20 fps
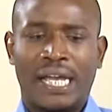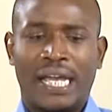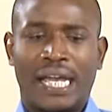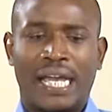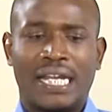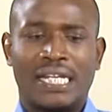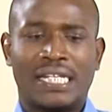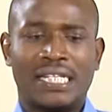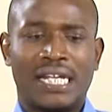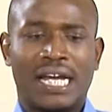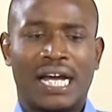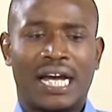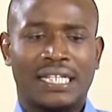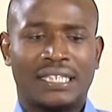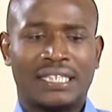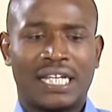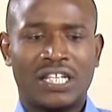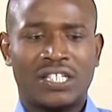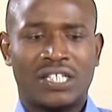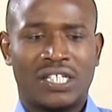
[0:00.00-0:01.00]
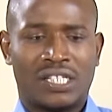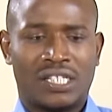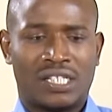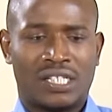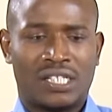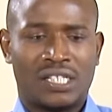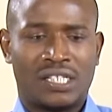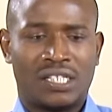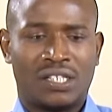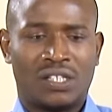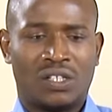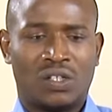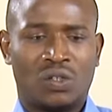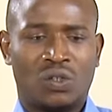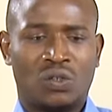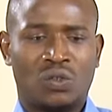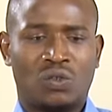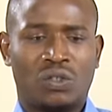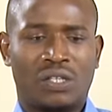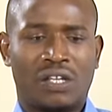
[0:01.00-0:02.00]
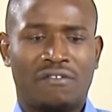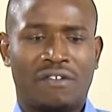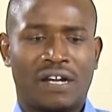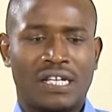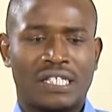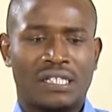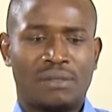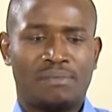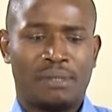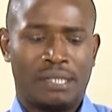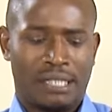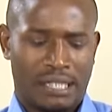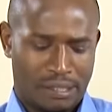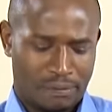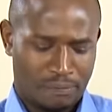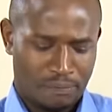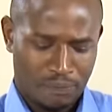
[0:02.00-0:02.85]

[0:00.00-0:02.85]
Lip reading: and attach it to the first pin.